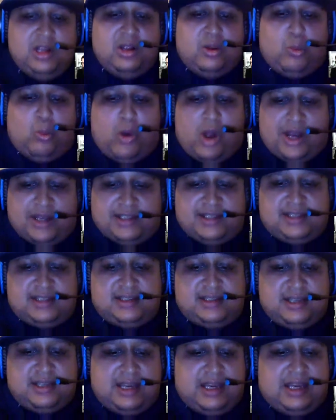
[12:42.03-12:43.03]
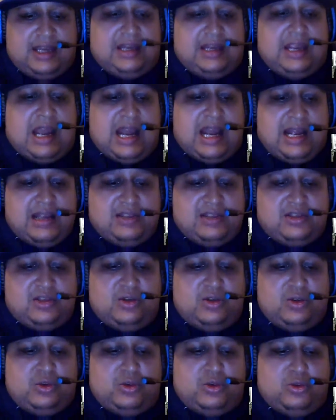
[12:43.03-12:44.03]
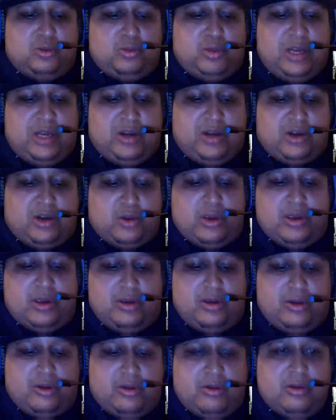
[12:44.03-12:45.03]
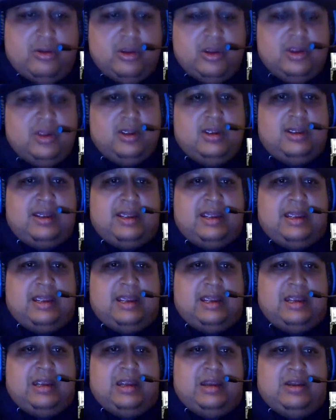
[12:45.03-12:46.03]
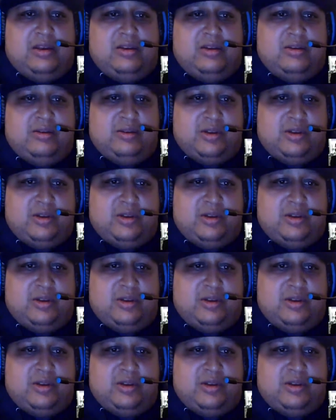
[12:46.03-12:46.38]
once it got to Peter Quill and